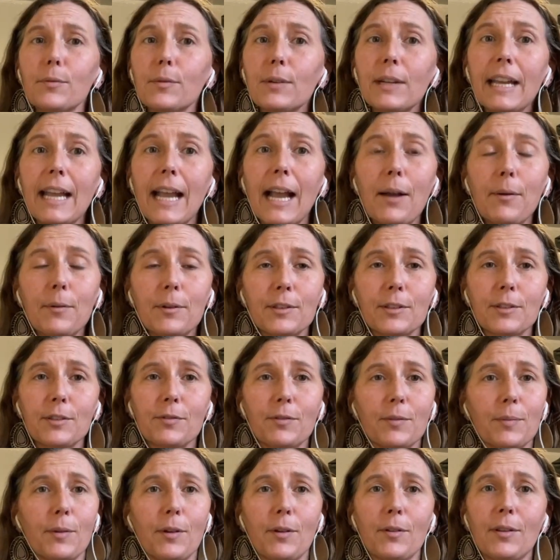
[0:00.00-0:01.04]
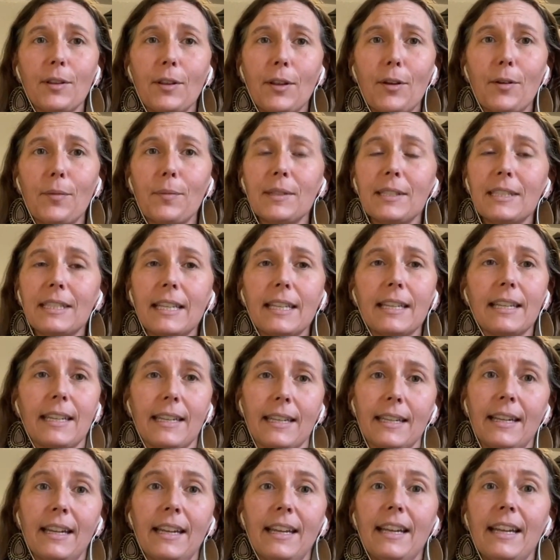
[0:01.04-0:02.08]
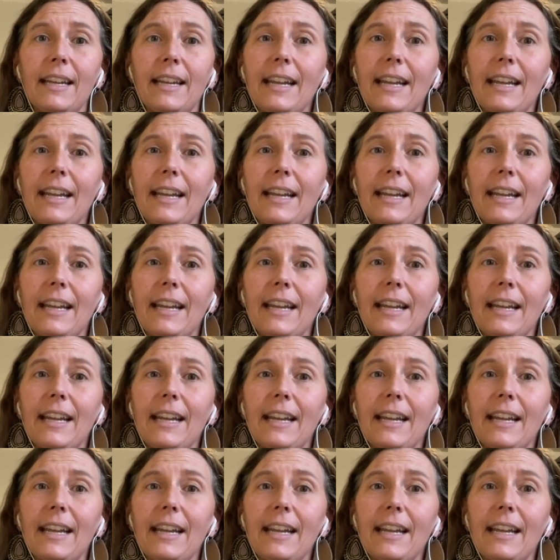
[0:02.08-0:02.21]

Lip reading: 3 hours from Oklahoma City.